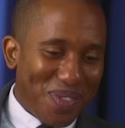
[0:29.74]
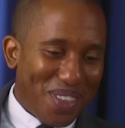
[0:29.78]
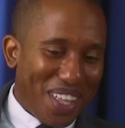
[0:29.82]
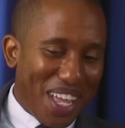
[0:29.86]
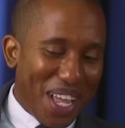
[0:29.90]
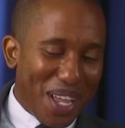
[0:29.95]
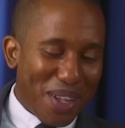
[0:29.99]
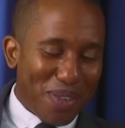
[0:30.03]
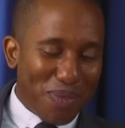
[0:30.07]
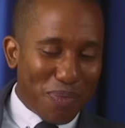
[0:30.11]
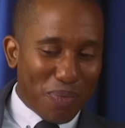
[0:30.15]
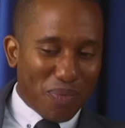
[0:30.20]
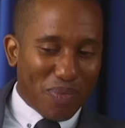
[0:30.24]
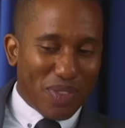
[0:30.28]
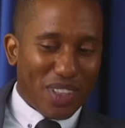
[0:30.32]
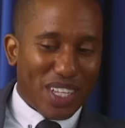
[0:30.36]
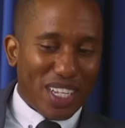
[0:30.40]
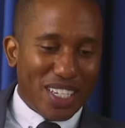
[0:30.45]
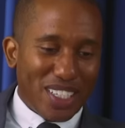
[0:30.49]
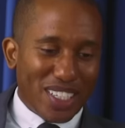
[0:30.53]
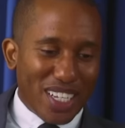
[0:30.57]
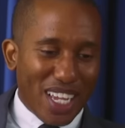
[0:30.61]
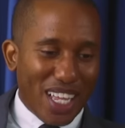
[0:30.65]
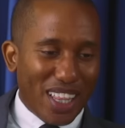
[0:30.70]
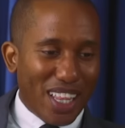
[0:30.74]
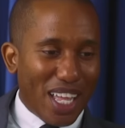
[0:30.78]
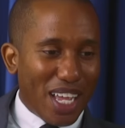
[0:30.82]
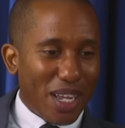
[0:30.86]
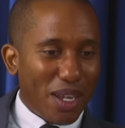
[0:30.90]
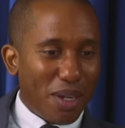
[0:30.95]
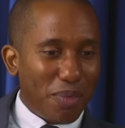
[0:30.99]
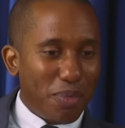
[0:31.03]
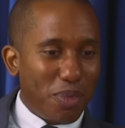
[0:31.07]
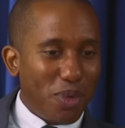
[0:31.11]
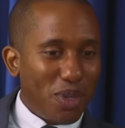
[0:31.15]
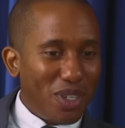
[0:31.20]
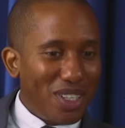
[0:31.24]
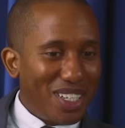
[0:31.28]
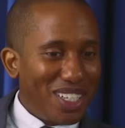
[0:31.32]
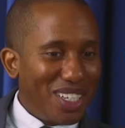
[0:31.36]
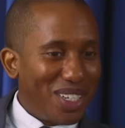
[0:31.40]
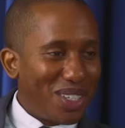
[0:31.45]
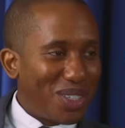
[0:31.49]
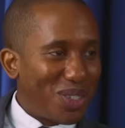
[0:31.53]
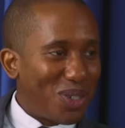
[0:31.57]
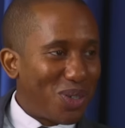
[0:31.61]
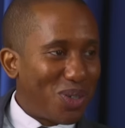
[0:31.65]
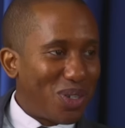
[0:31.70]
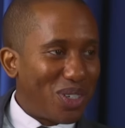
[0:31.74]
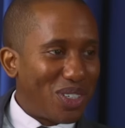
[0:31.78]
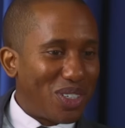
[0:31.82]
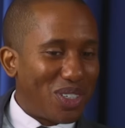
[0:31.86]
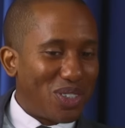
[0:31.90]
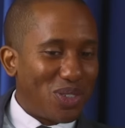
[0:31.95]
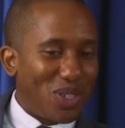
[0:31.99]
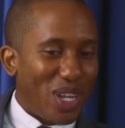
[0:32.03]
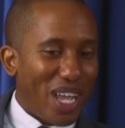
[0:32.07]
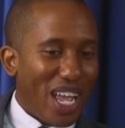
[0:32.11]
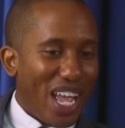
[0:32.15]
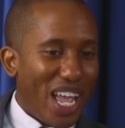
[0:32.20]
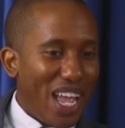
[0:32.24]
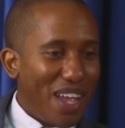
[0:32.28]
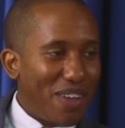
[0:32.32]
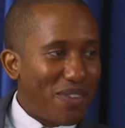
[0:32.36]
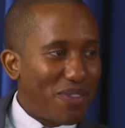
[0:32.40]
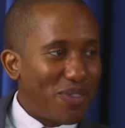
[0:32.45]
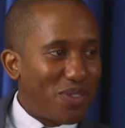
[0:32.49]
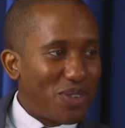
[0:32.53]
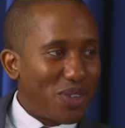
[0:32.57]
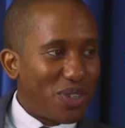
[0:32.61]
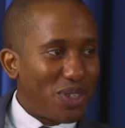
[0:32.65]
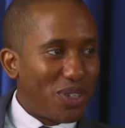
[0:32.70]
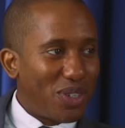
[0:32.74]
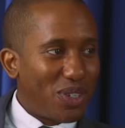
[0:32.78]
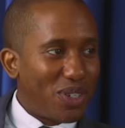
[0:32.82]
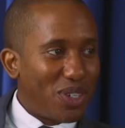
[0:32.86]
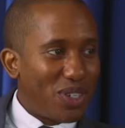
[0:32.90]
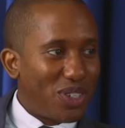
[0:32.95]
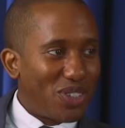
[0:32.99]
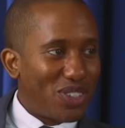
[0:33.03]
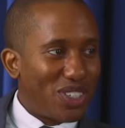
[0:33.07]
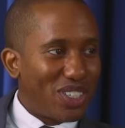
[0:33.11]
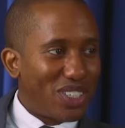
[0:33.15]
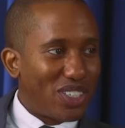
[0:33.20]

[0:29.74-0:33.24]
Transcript: Like, is that like a more leaning towards you have, or is